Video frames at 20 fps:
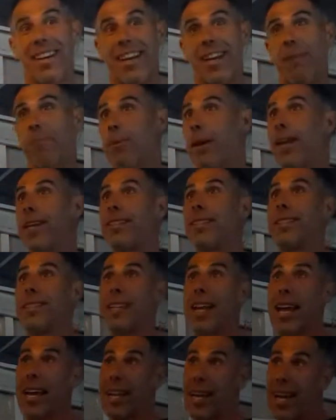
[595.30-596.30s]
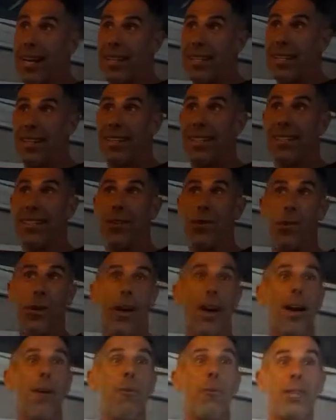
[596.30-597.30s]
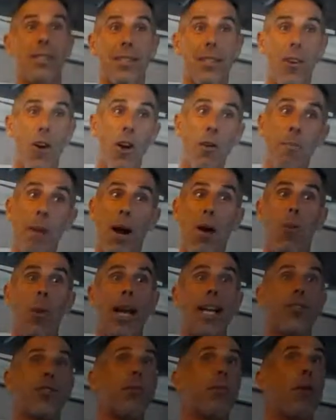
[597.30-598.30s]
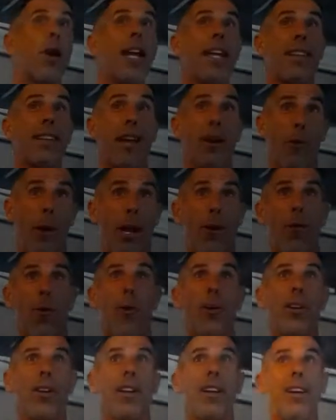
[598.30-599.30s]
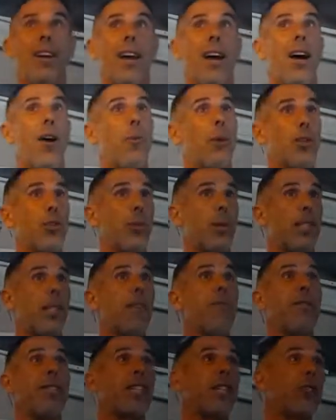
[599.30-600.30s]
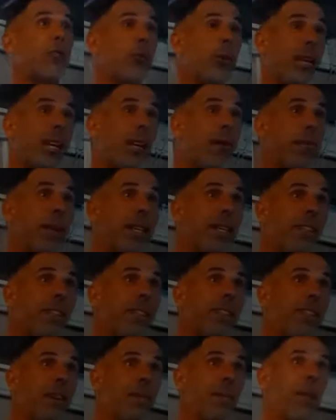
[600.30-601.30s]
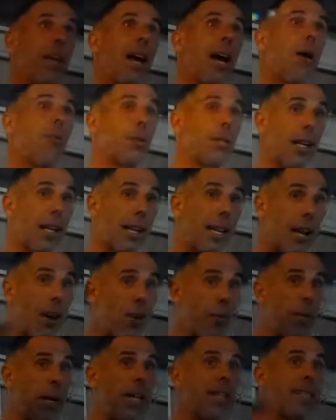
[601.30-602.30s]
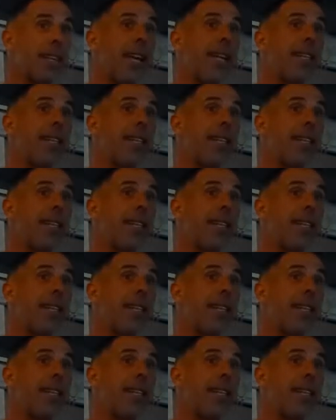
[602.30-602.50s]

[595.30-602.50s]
in places like Iceland, where I was on my way to break their record, uh, which was 72 kilometers, I was at cloud base